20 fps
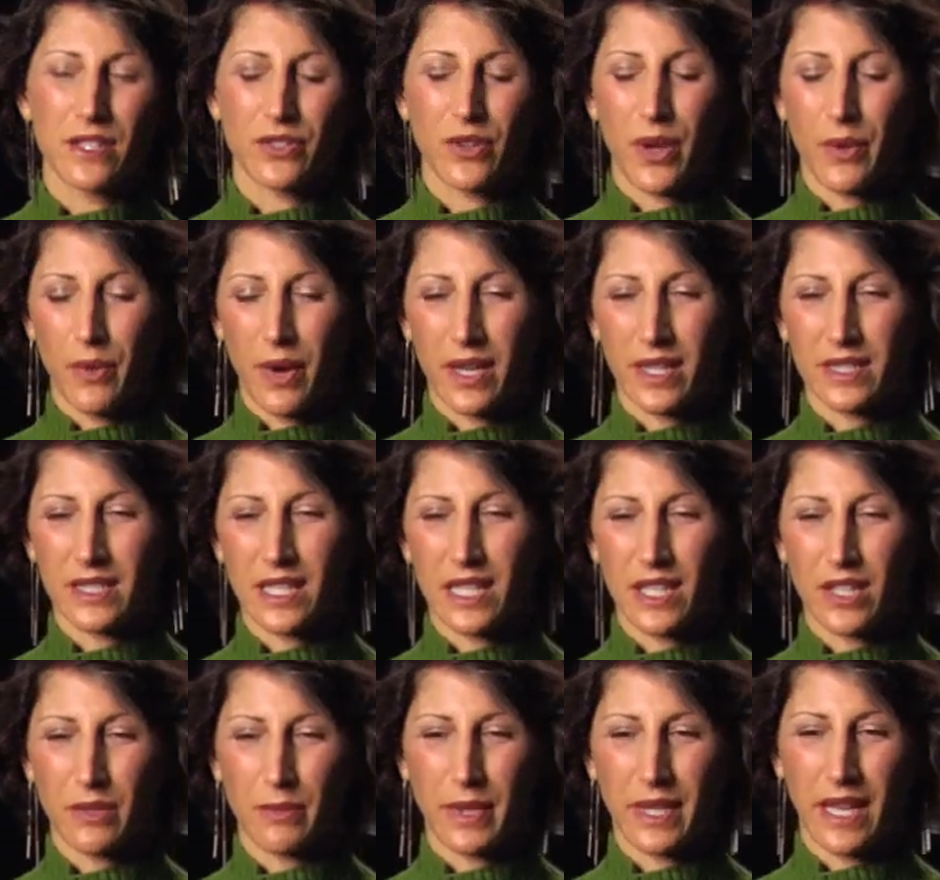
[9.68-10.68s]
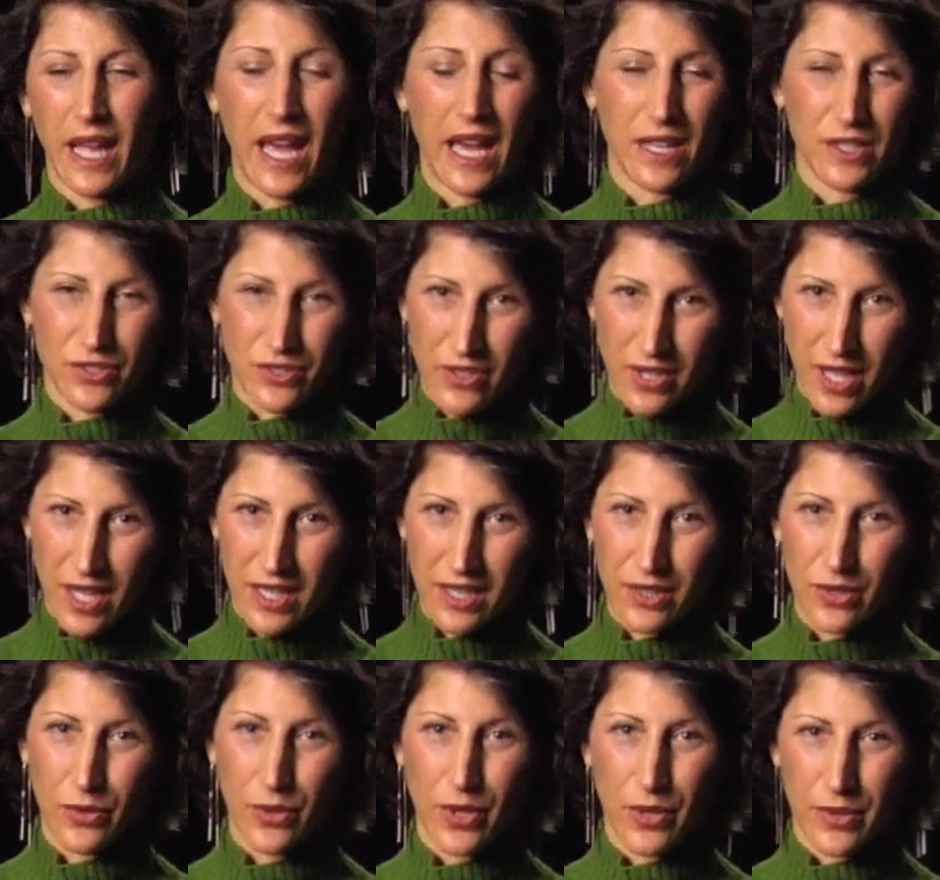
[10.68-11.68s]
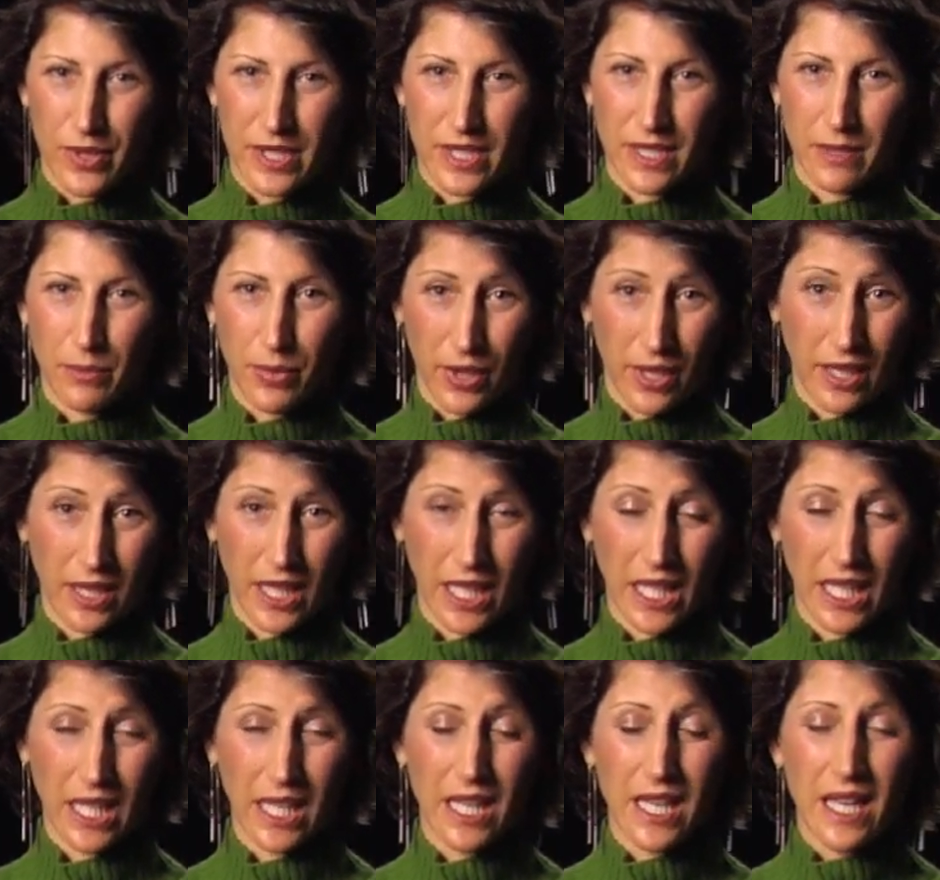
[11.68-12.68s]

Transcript: so I wanted to either be an astronaut or Christie Brinkley.